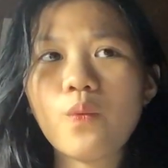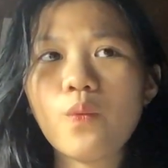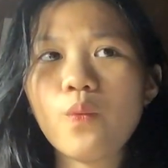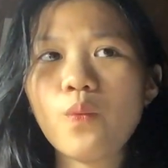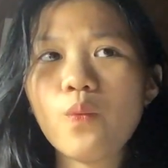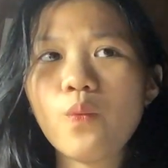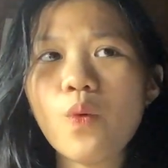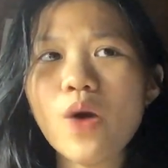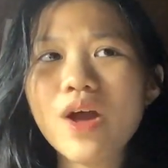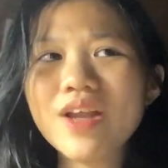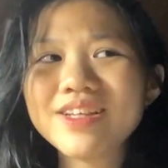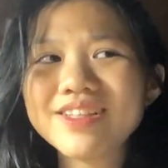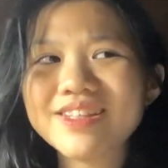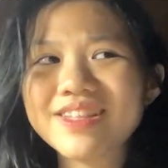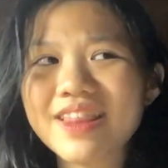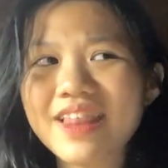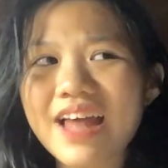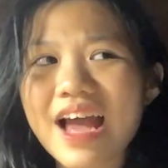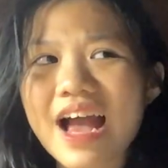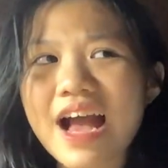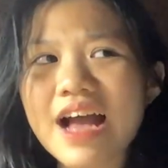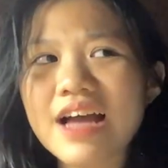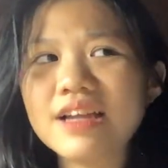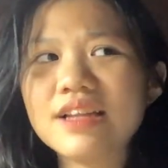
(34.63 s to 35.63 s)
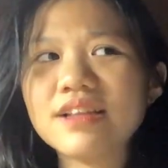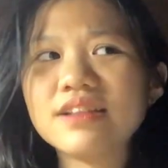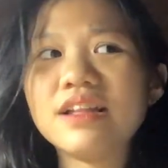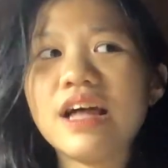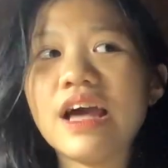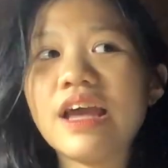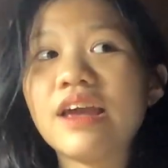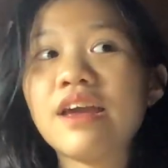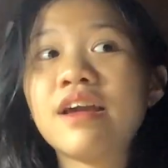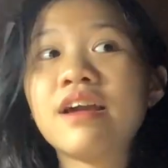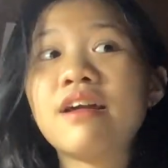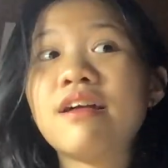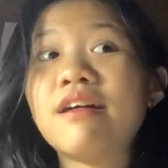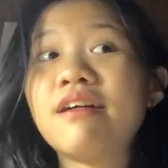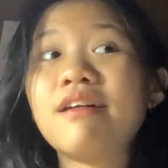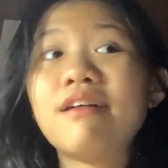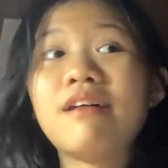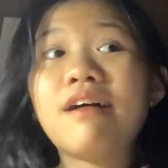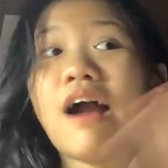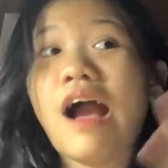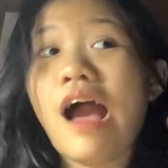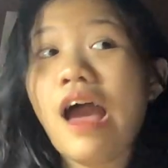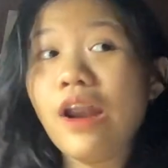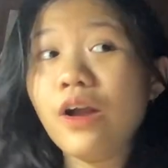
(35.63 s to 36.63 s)
what is that? Like,
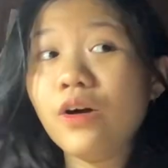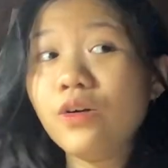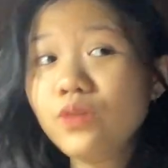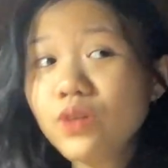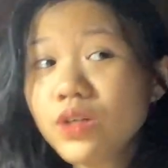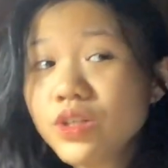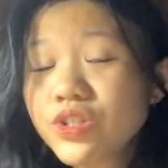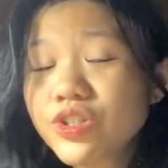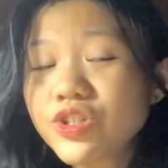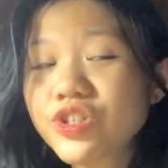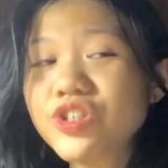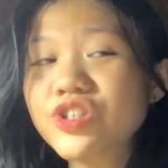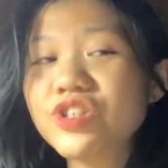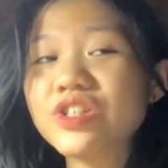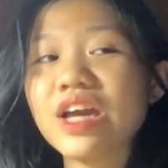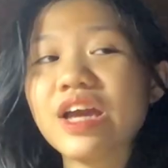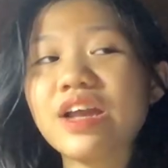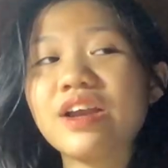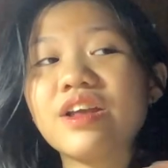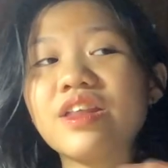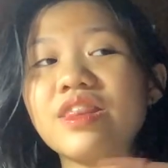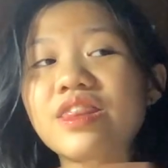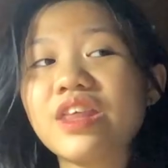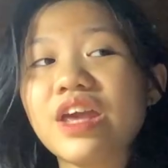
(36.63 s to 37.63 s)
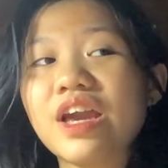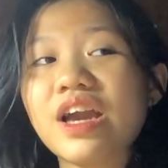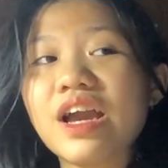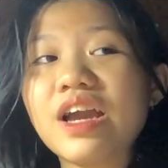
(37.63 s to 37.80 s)
I don't understand anything.